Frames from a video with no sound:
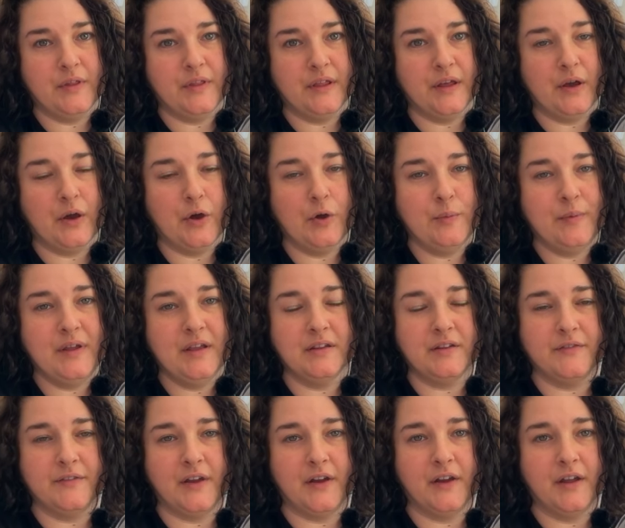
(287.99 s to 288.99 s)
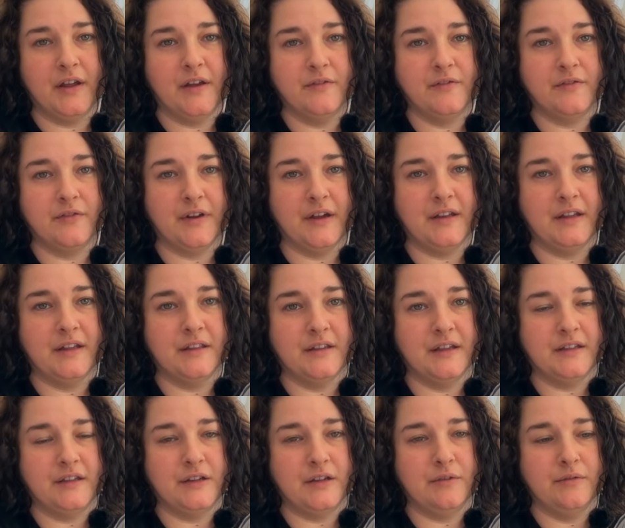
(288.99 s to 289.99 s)
that Hobbii is very upfront in
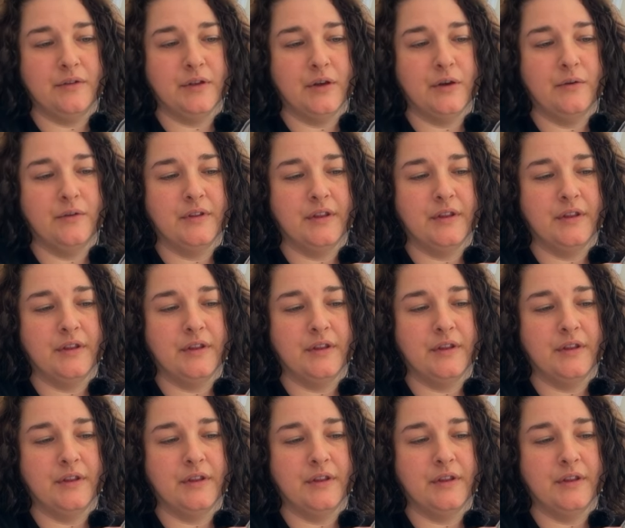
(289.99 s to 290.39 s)
letting you know